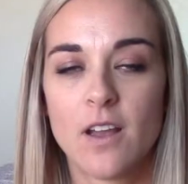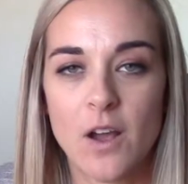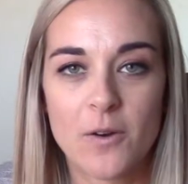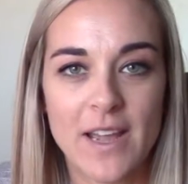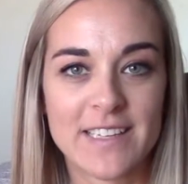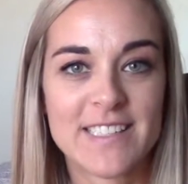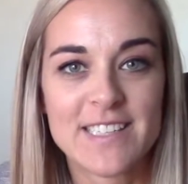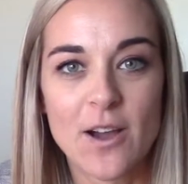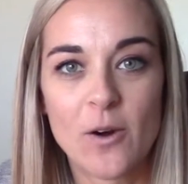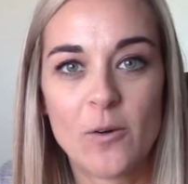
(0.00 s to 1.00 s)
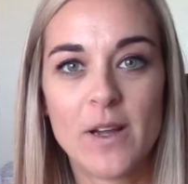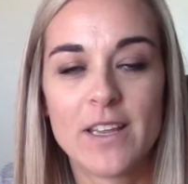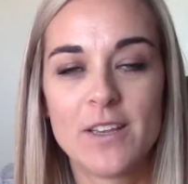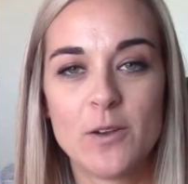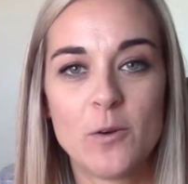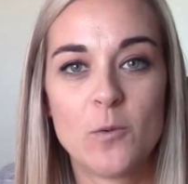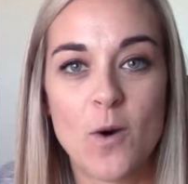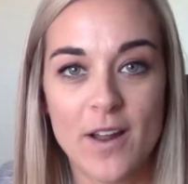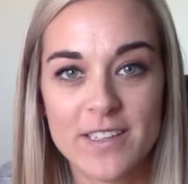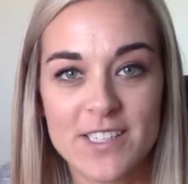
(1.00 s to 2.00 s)
Okay, so you
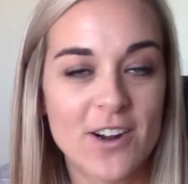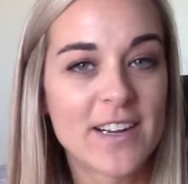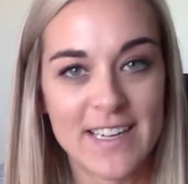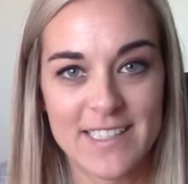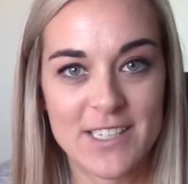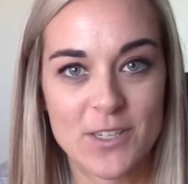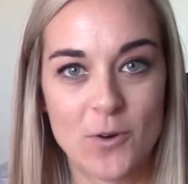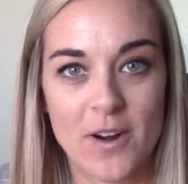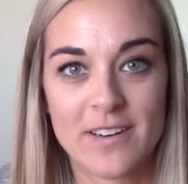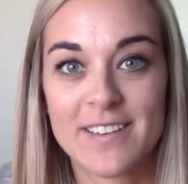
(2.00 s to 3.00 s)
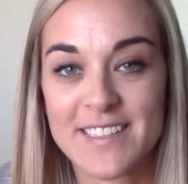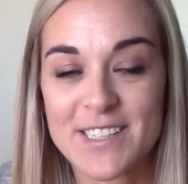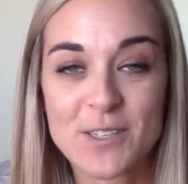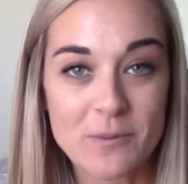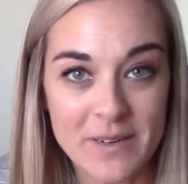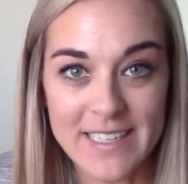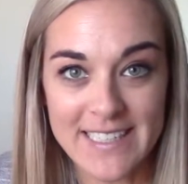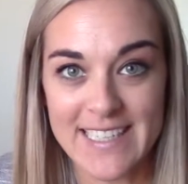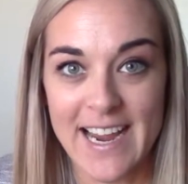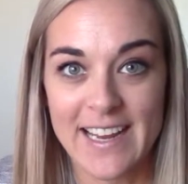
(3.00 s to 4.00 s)
want to start an Etsy store. That's super
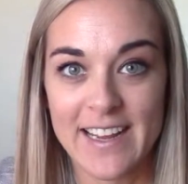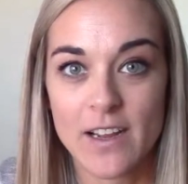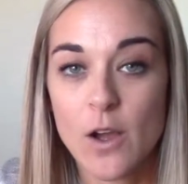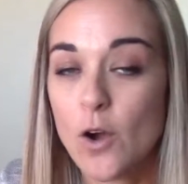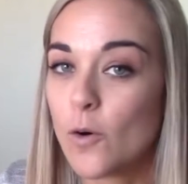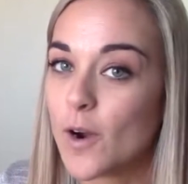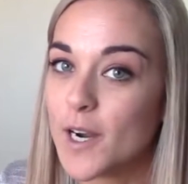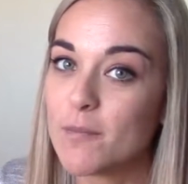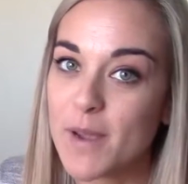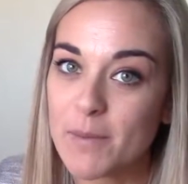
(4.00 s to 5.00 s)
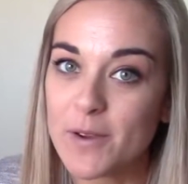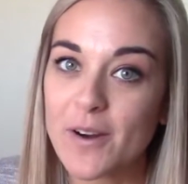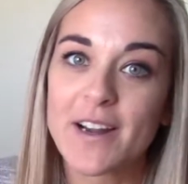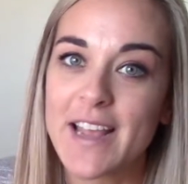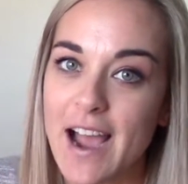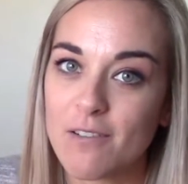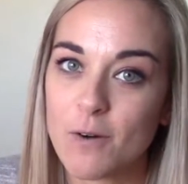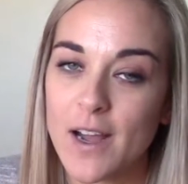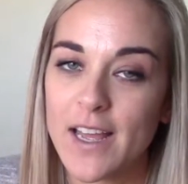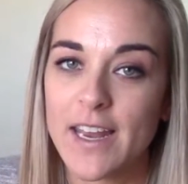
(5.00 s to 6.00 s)
exciting. Or maybe you already have
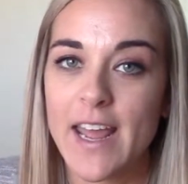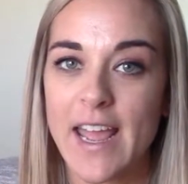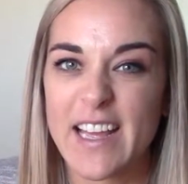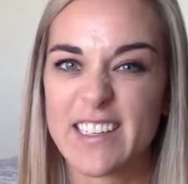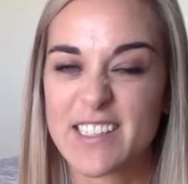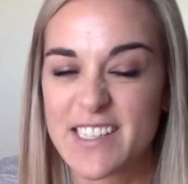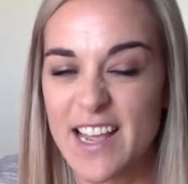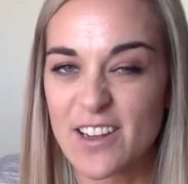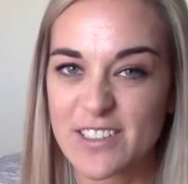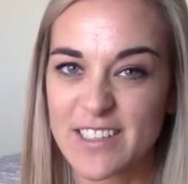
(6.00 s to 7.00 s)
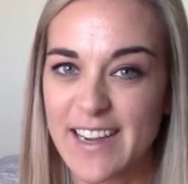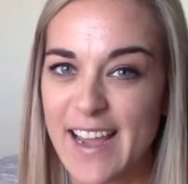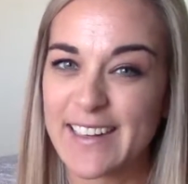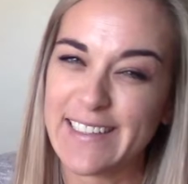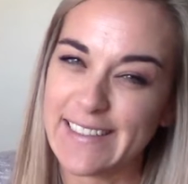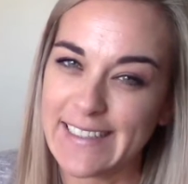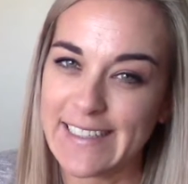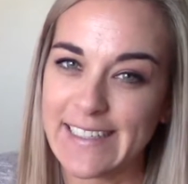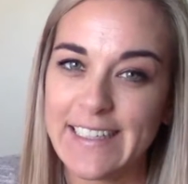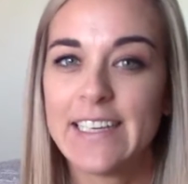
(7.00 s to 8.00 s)
one and sales are kind of
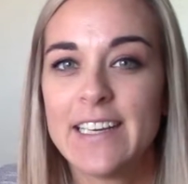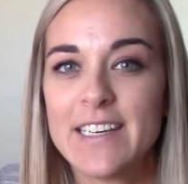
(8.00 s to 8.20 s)
eh.